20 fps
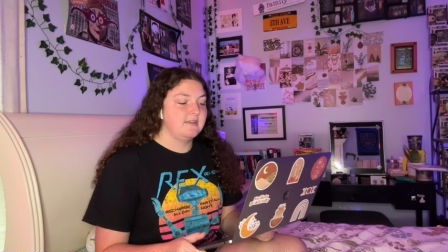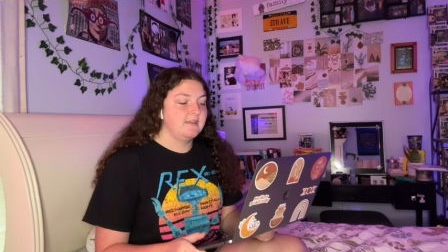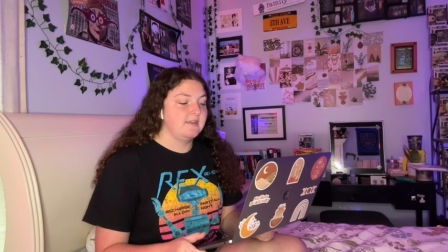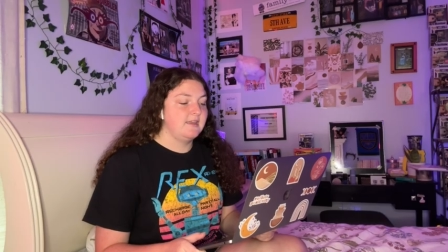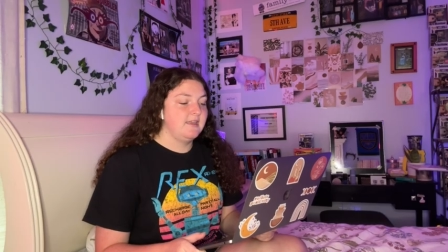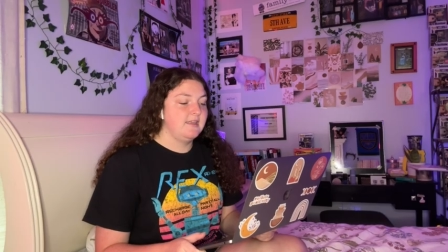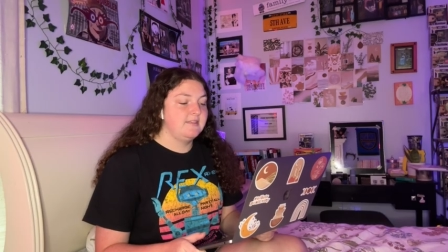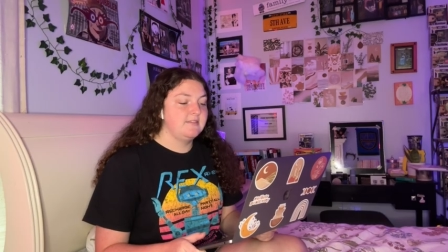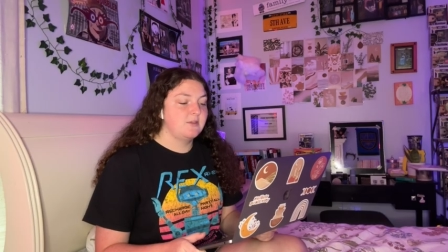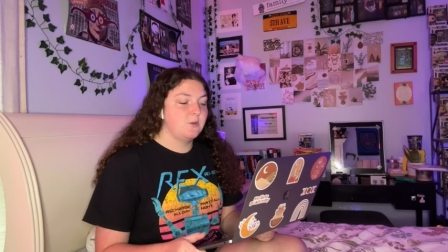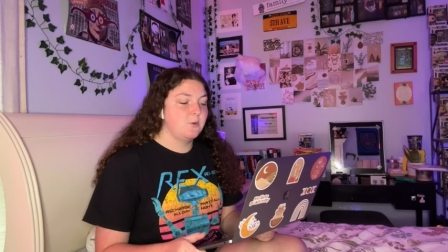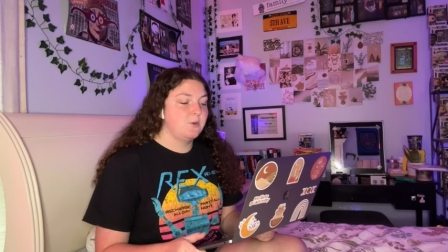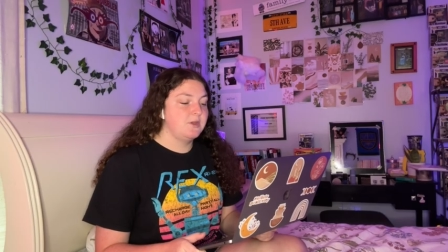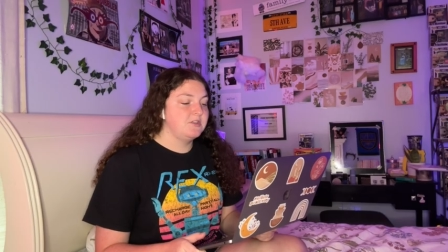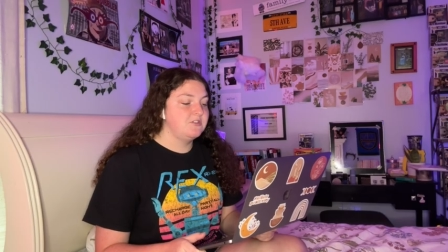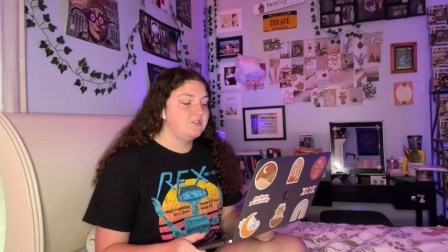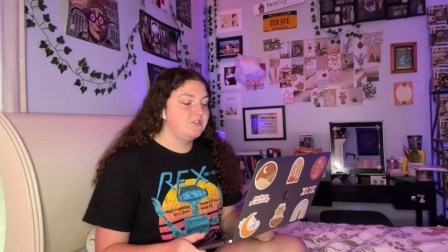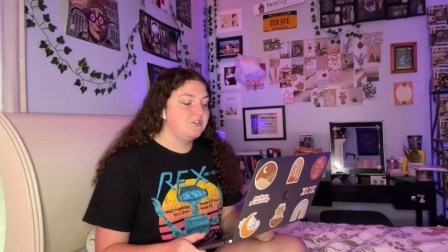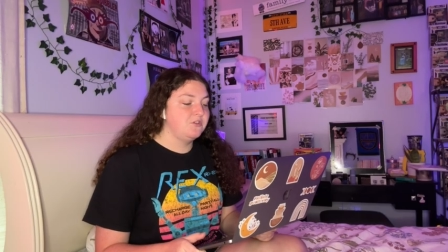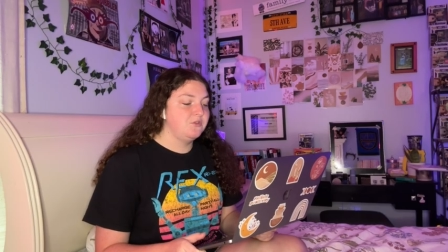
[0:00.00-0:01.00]
it's going
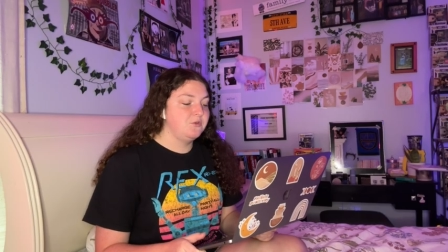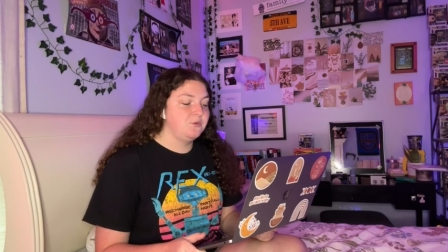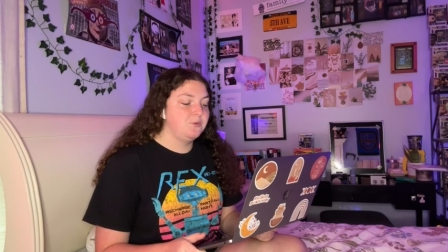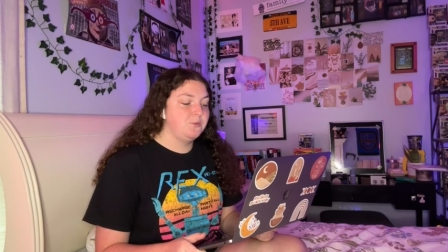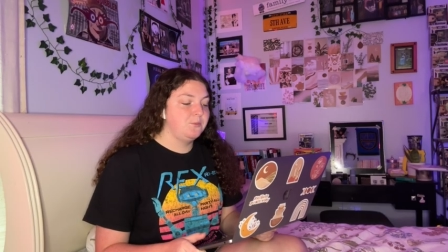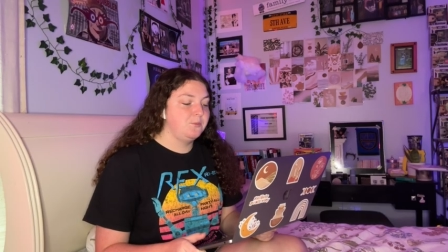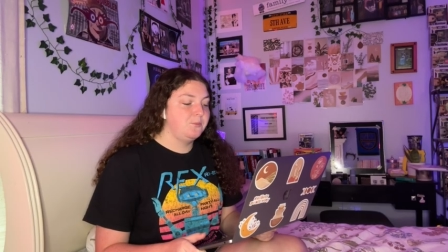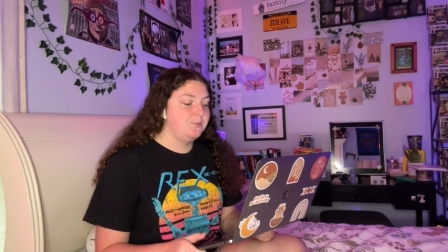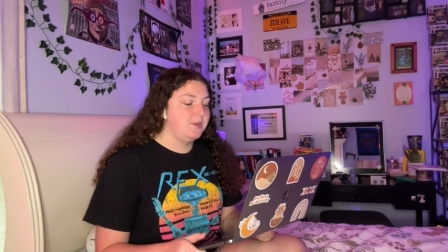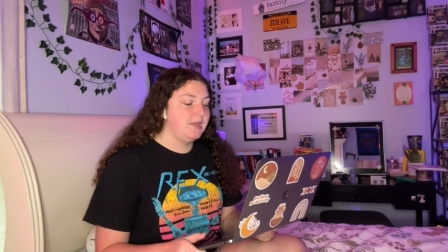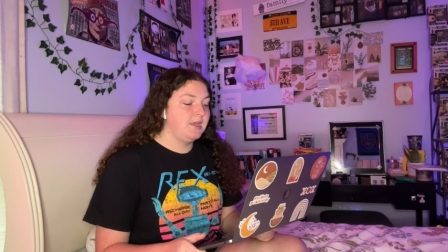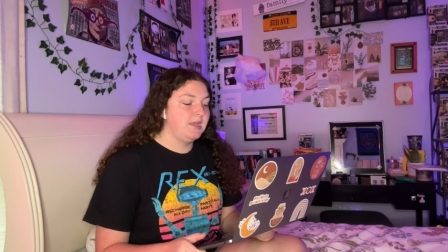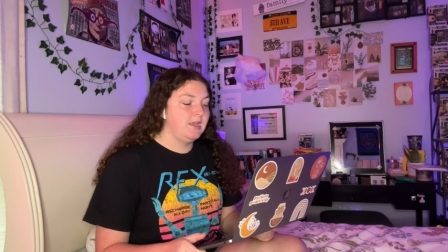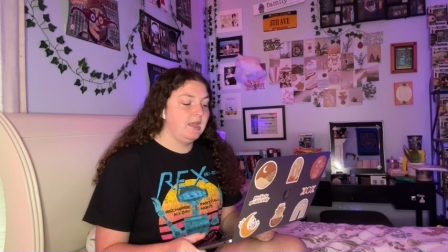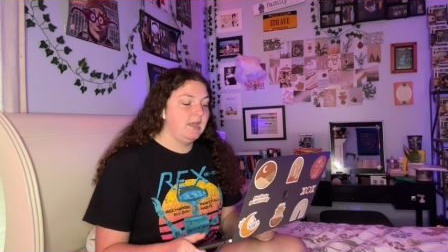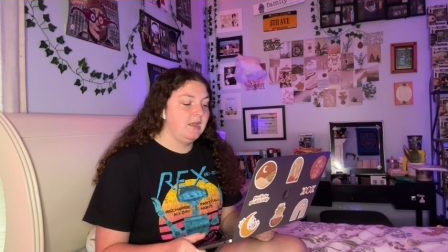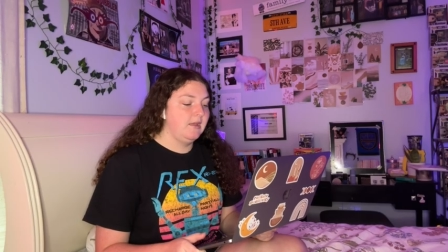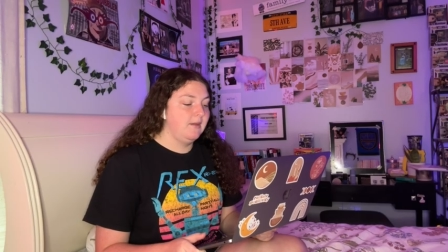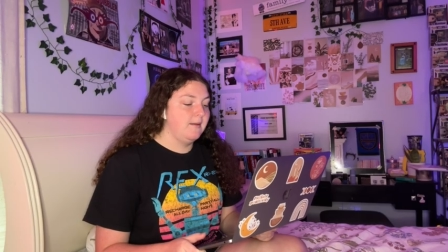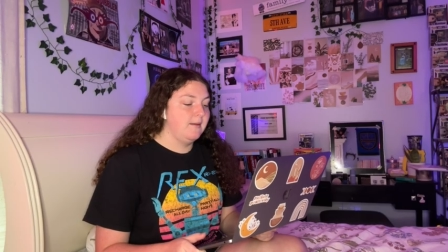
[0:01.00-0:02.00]
to
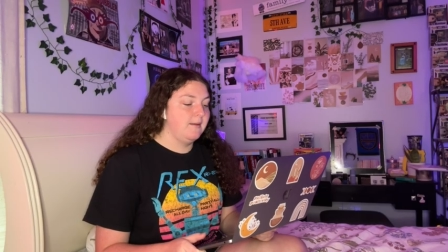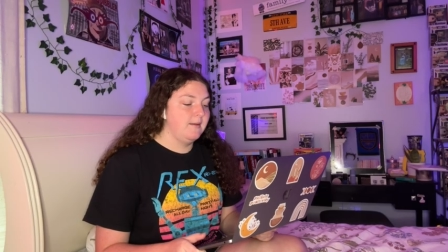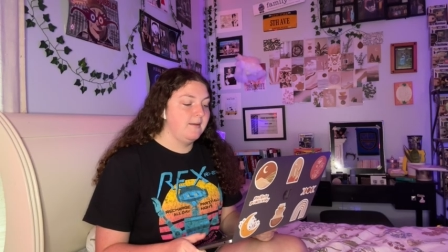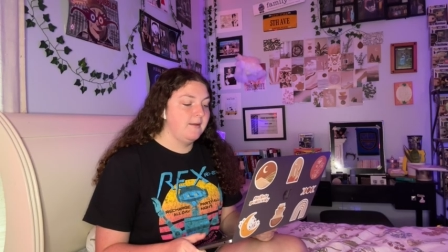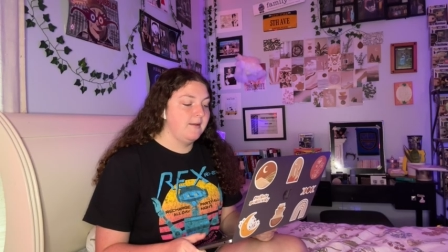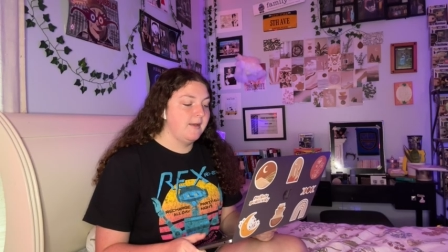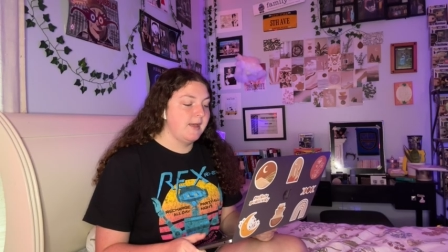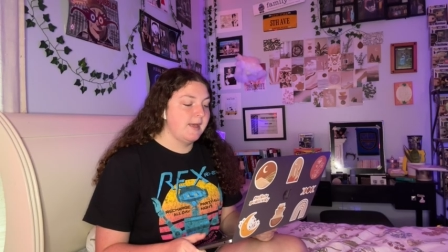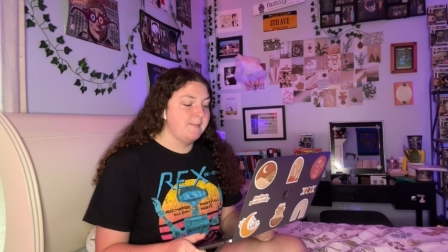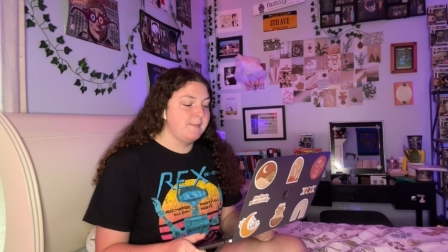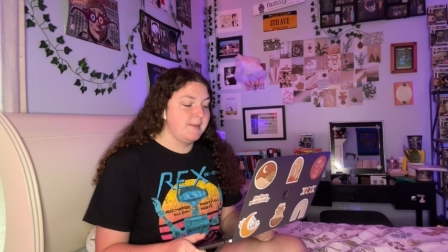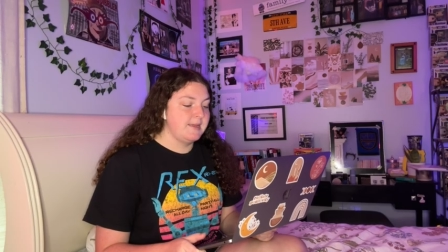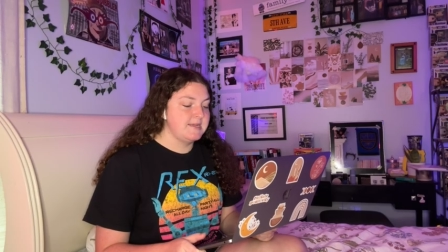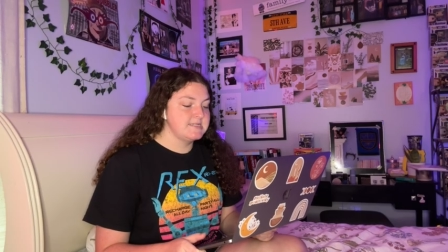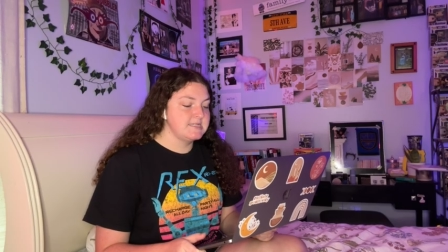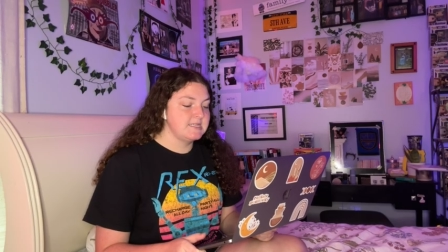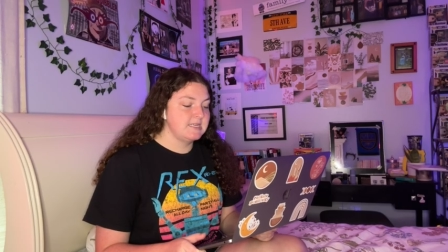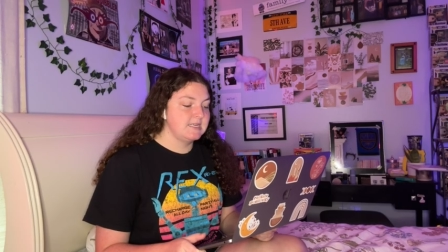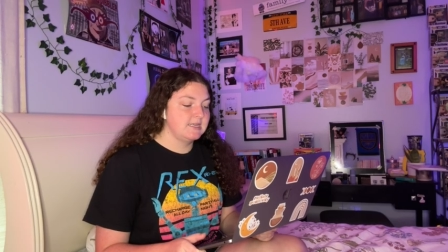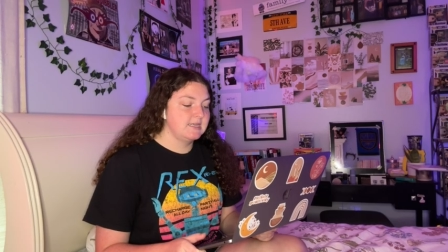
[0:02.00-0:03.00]
be
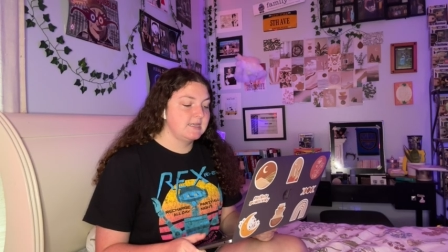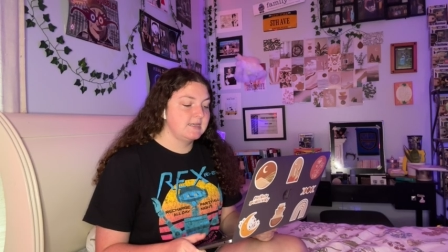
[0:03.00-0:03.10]
amazing.